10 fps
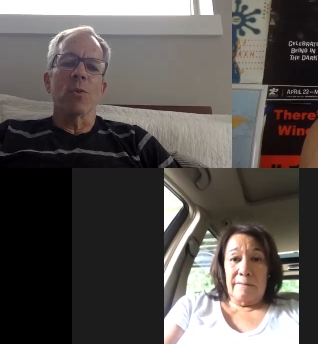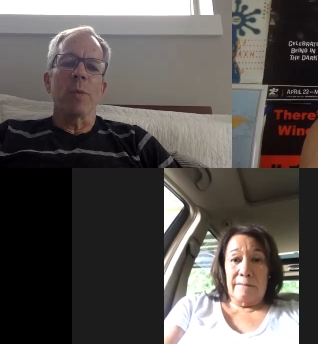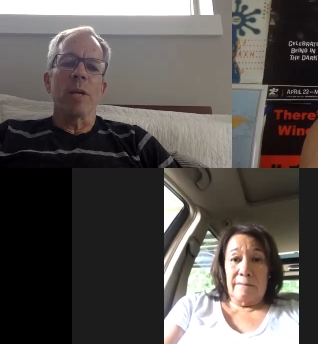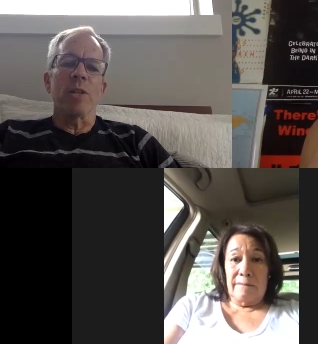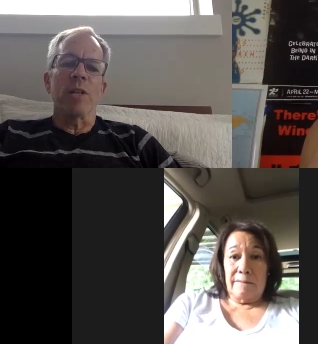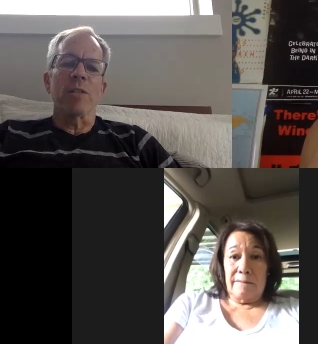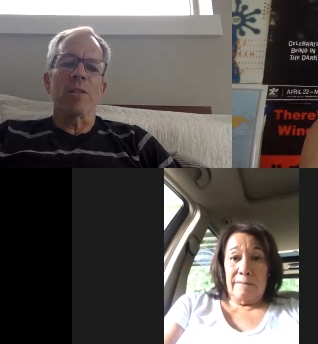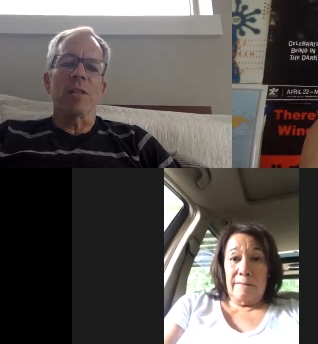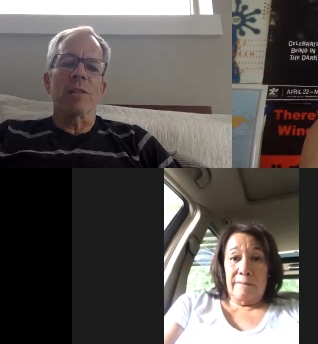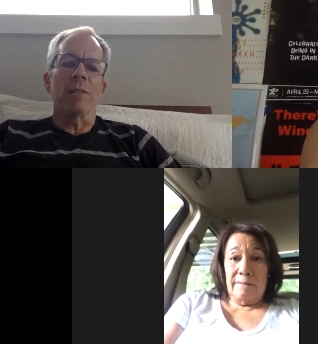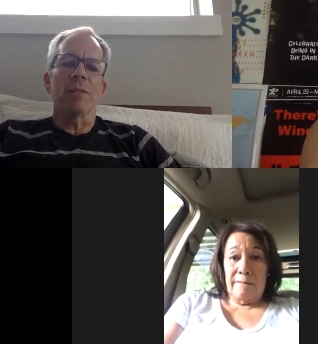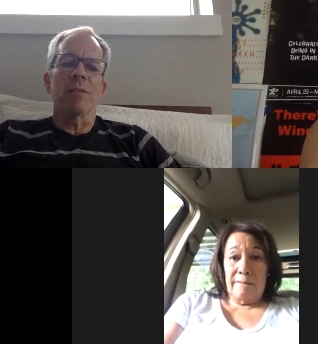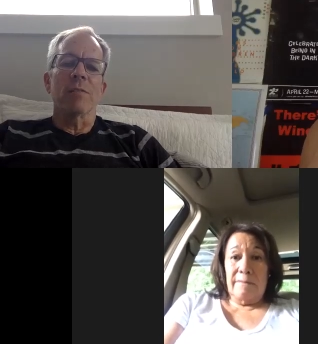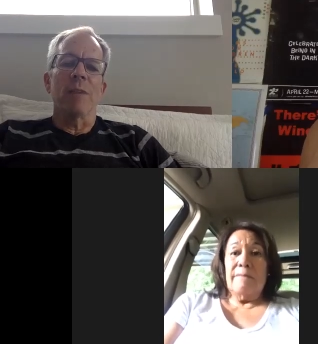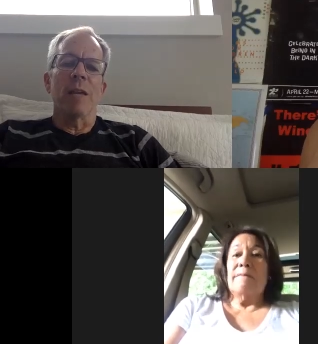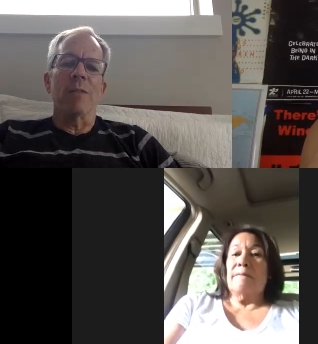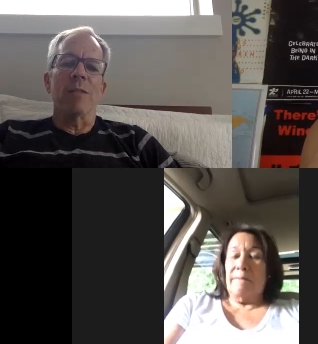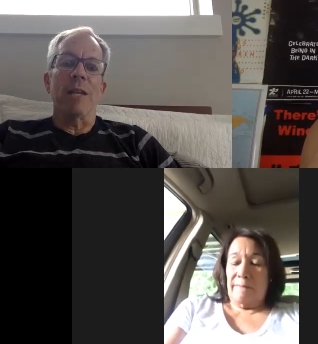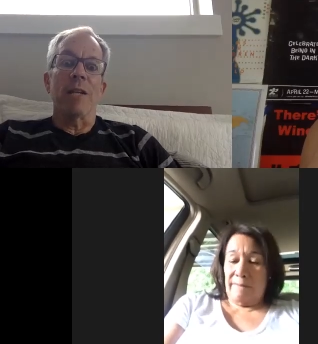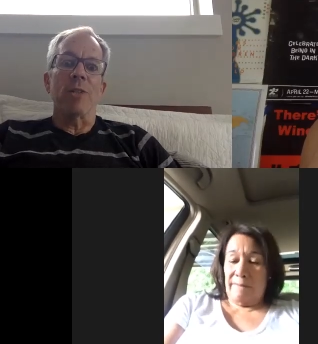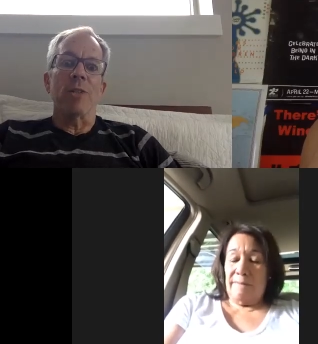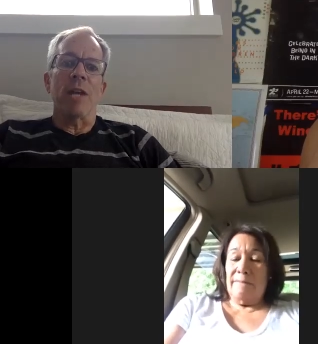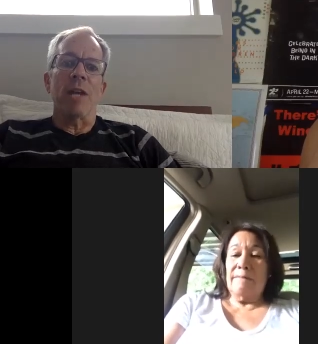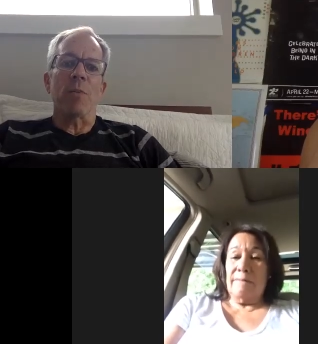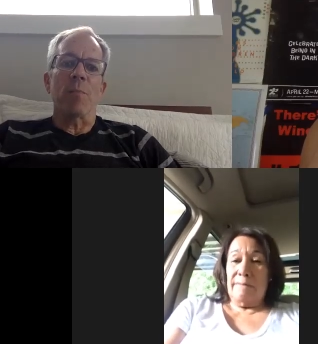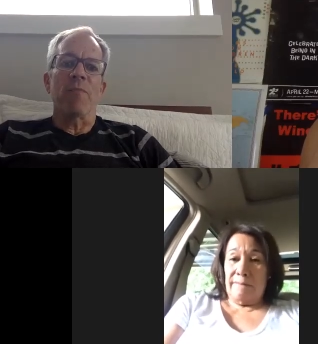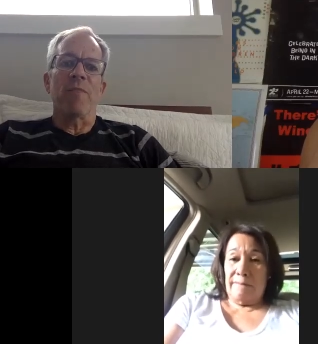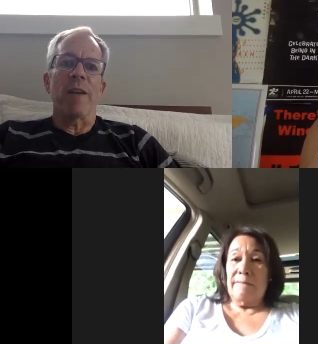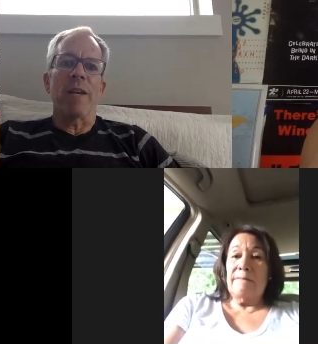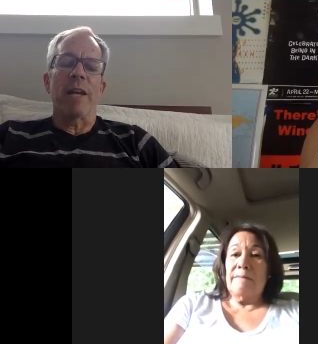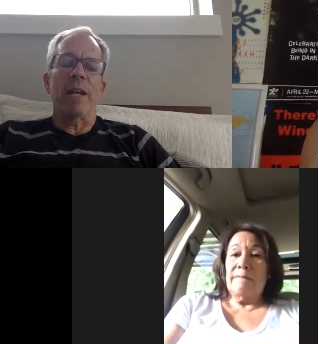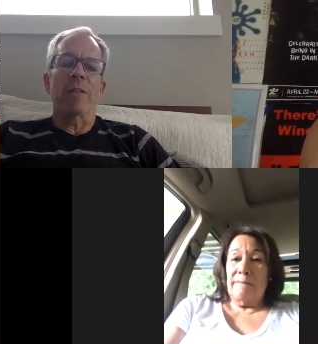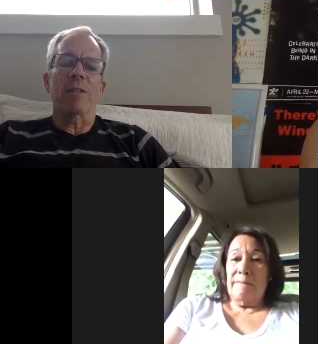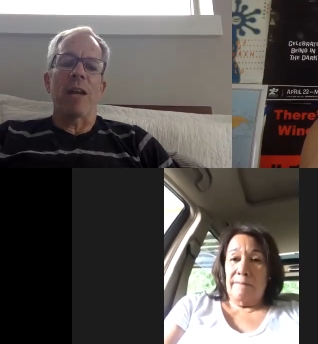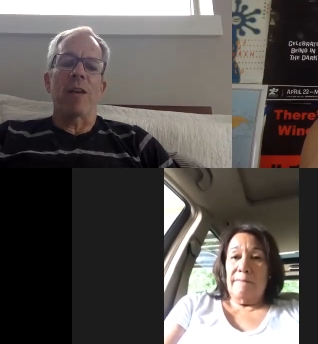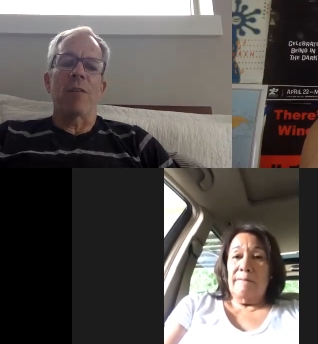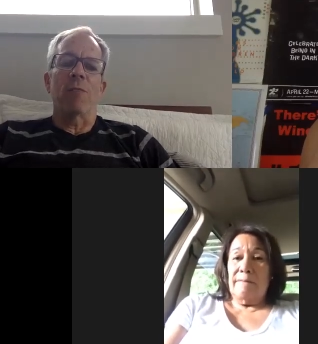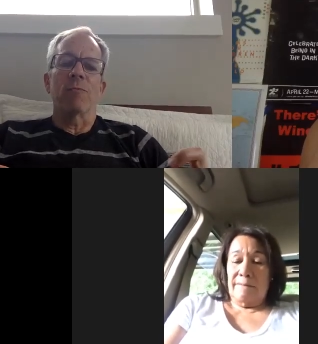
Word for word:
Speaker 1: budgets and and state education funding has kind of